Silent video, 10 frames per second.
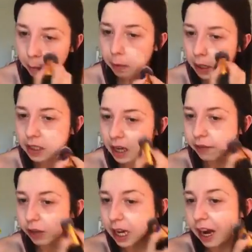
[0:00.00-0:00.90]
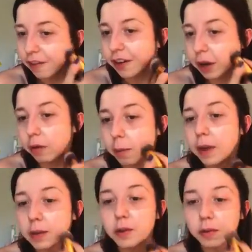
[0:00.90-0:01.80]
because I never really have to,
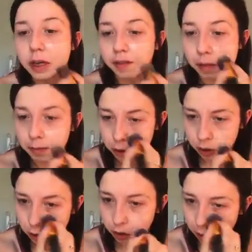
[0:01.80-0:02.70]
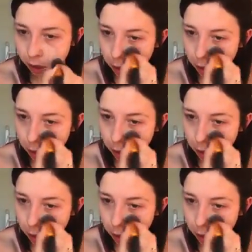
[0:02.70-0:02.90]
because you don't really have that much sun.